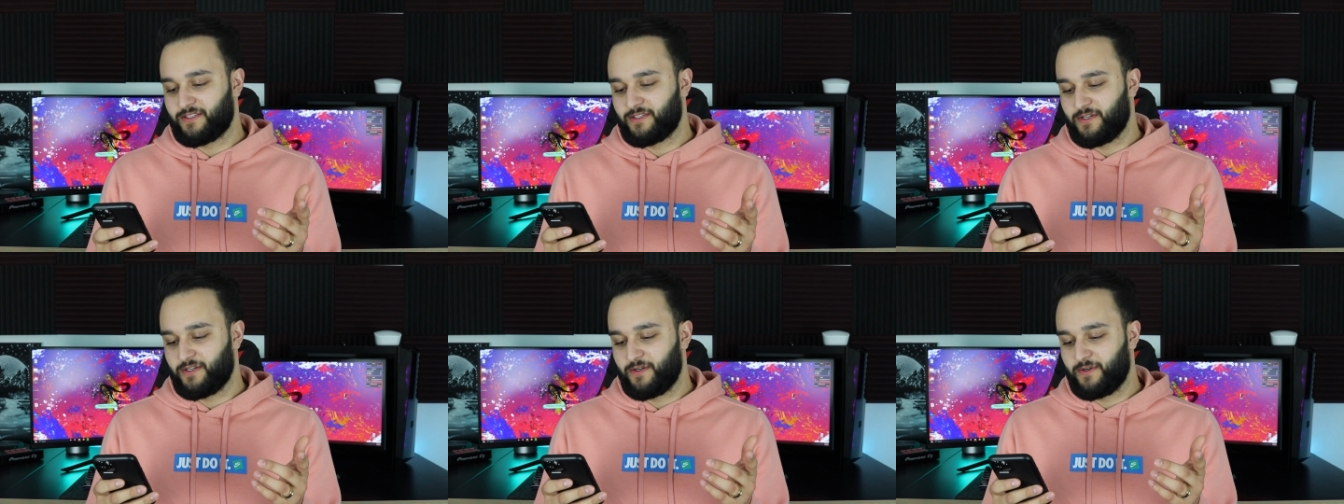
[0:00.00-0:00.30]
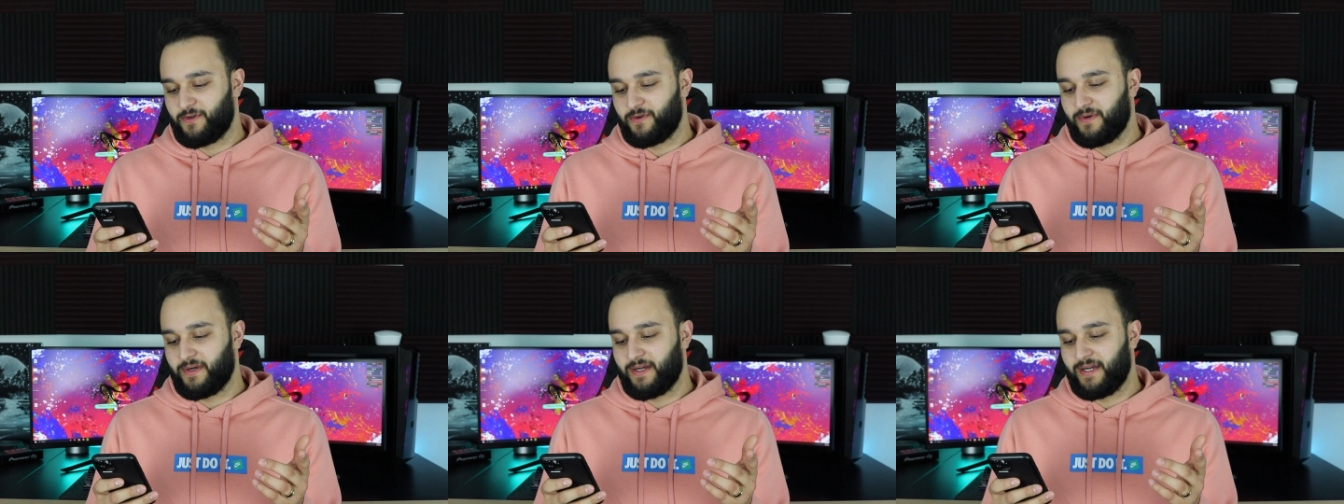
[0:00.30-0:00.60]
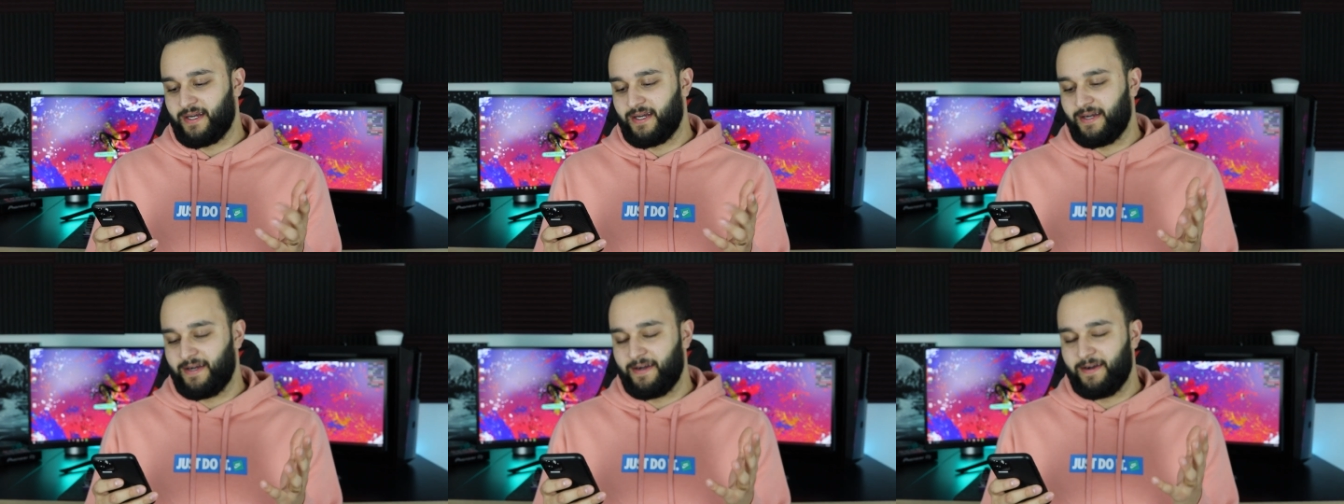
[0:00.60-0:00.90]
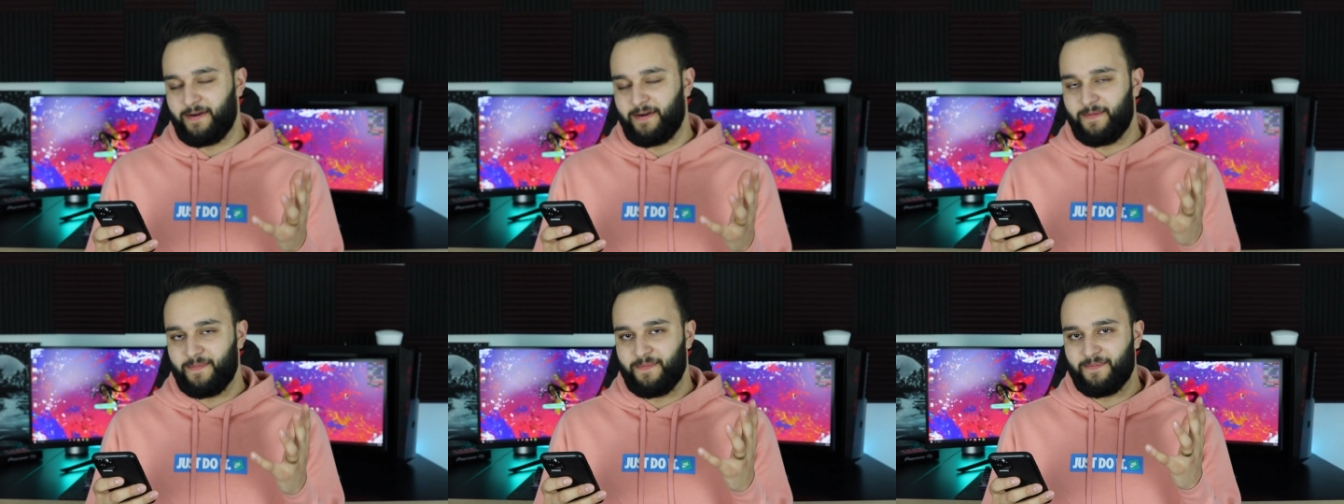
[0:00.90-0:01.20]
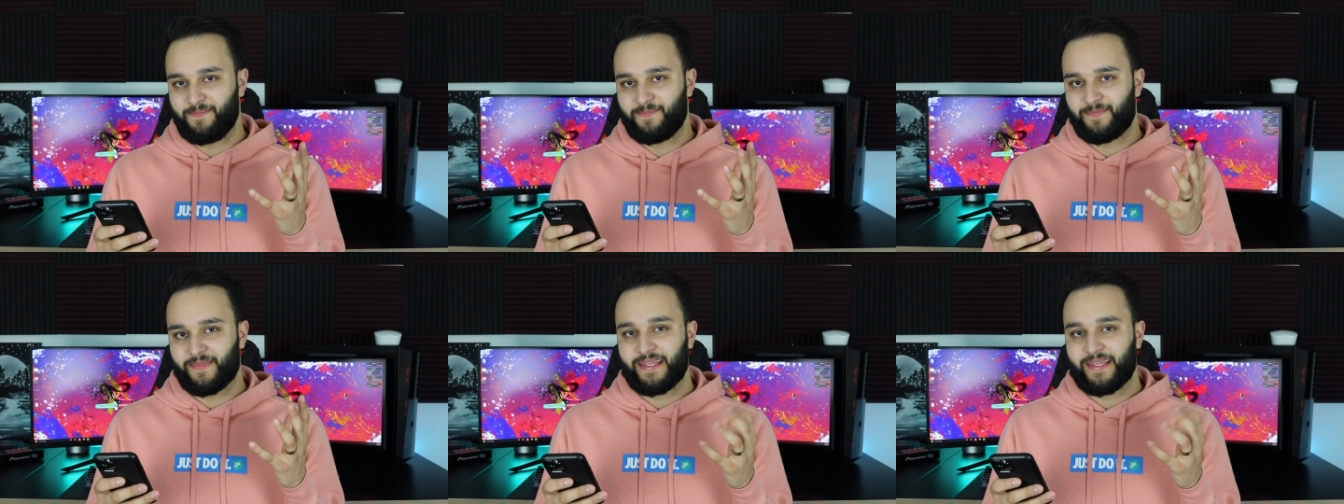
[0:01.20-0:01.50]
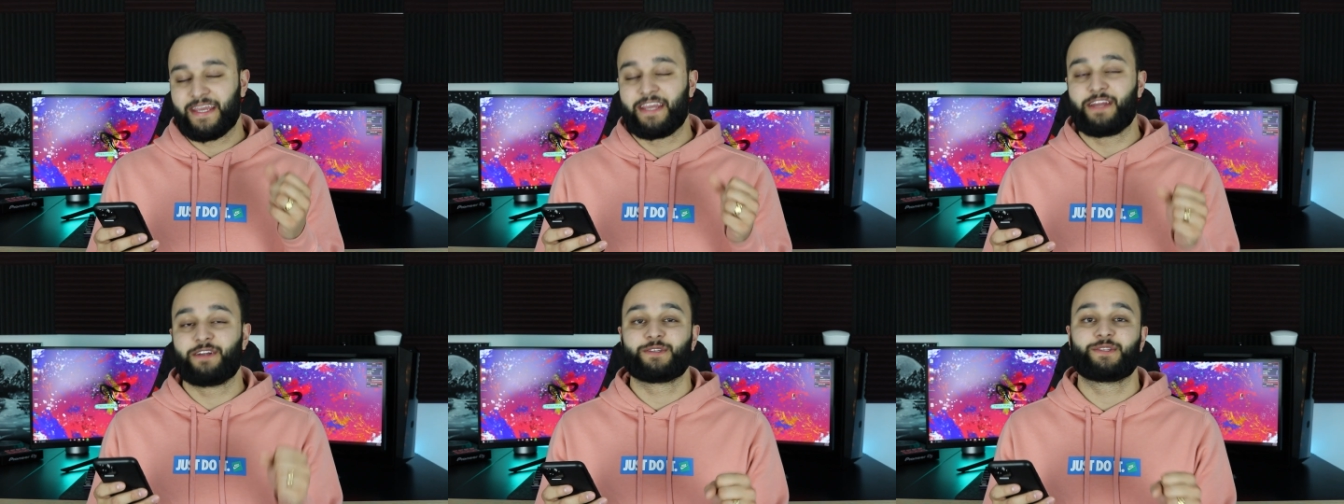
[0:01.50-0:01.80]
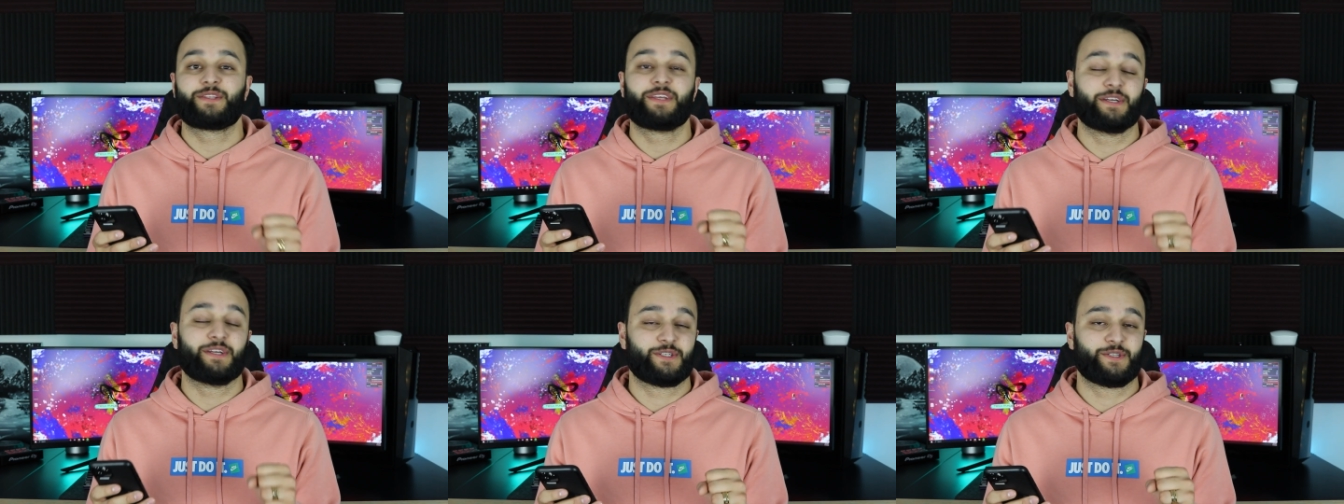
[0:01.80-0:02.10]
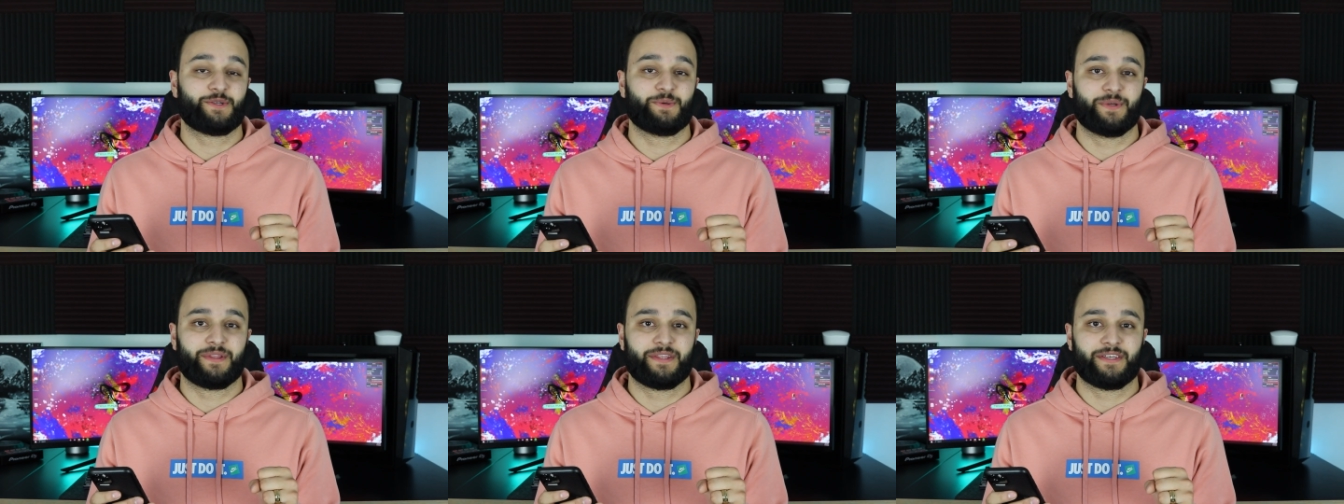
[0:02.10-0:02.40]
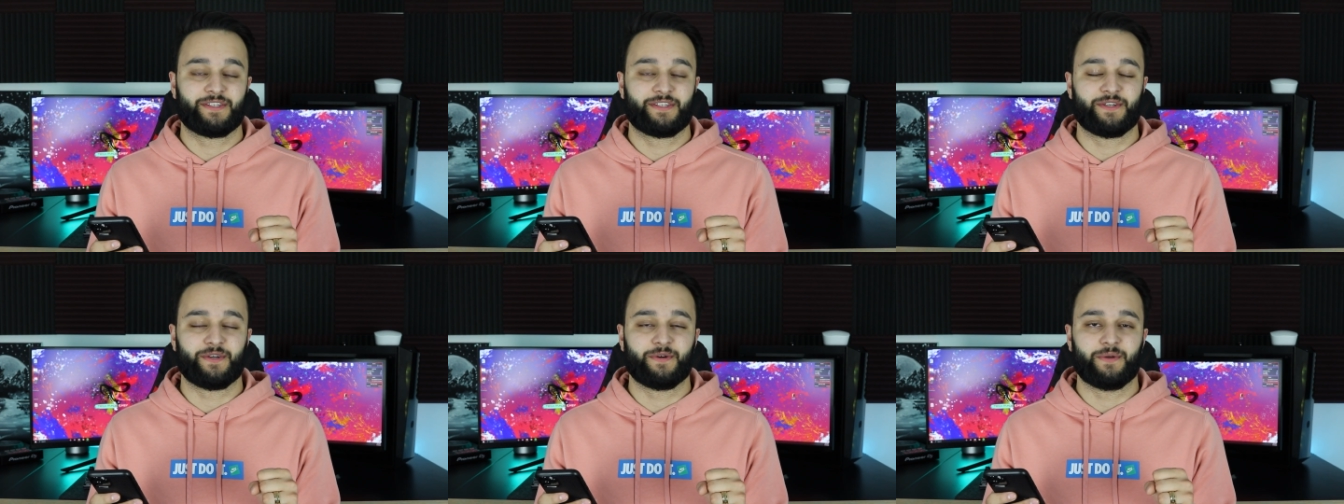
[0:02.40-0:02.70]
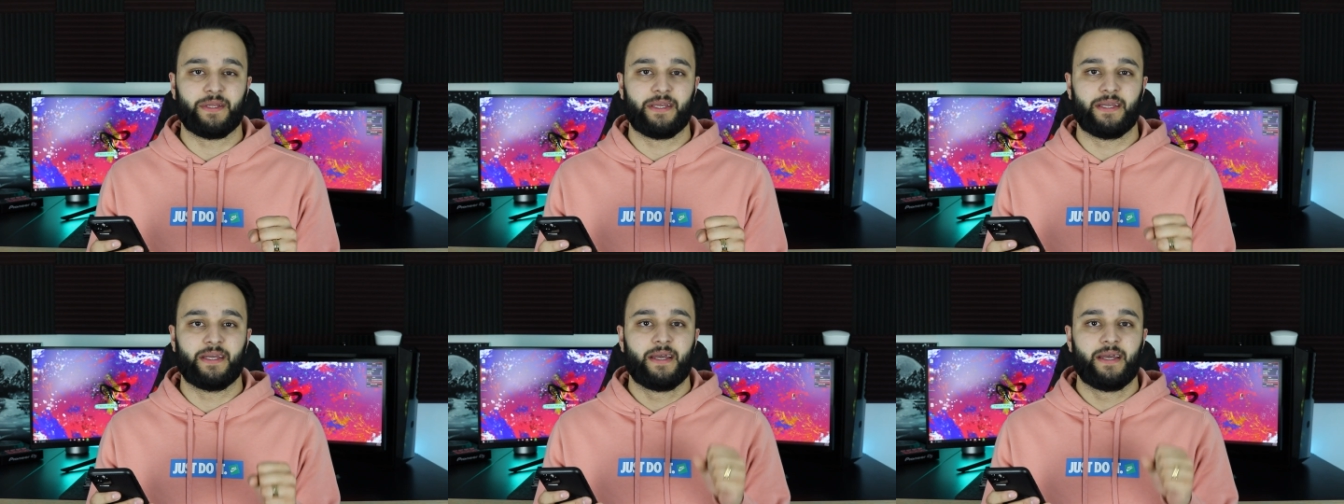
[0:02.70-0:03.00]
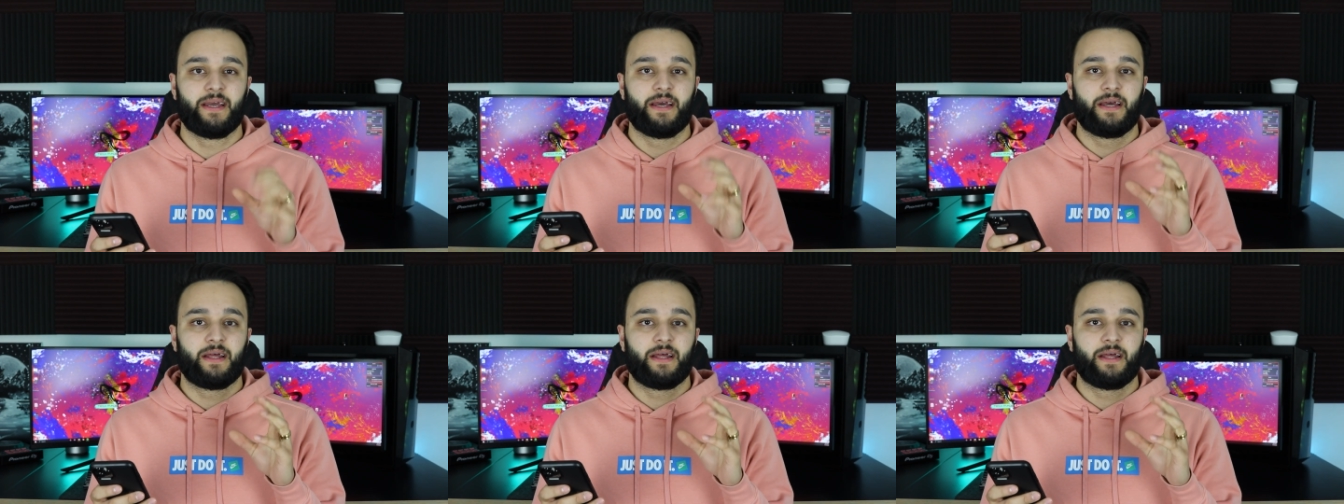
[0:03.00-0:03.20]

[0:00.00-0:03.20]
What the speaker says: So here's the issue with the Sony.